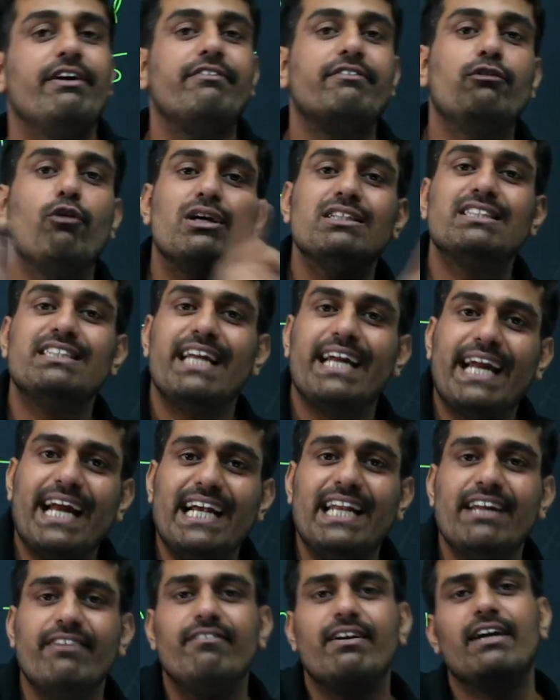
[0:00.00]
was negative,
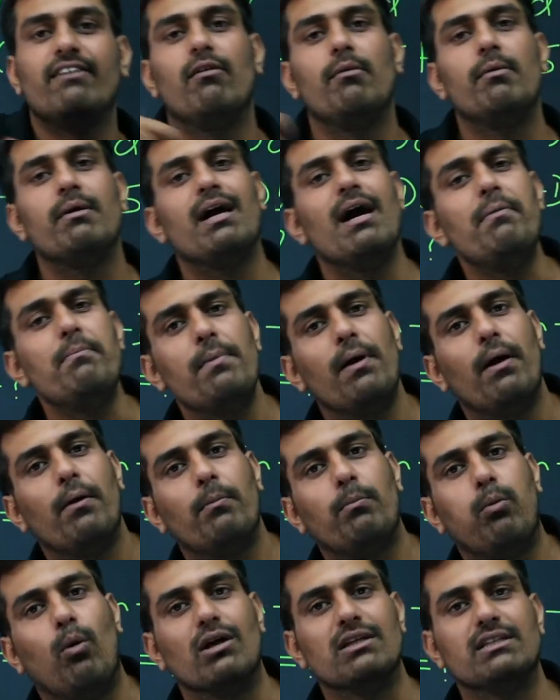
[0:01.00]
it will become
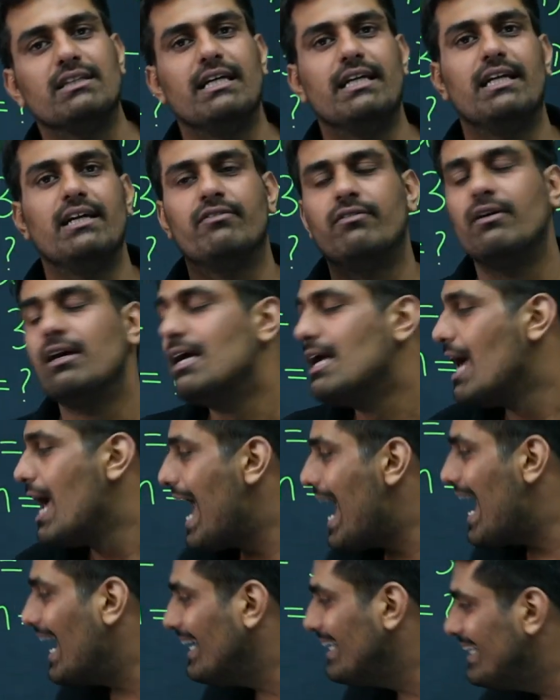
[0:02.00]
positive.
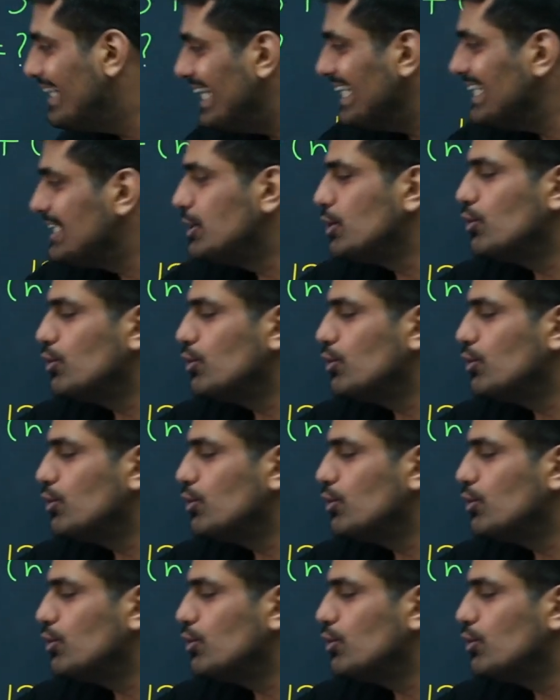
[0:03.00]
And these two,